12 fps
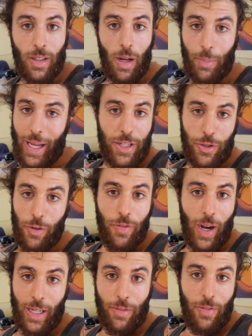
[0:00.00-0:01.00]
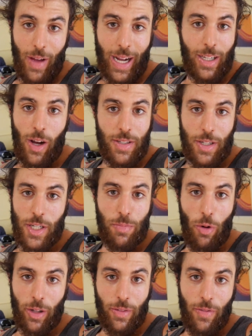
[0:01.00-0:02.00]
I'm getting too fucking fat, guys. I just
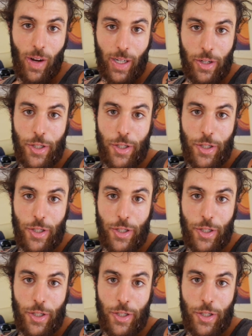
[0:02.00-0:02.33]
broke the fucking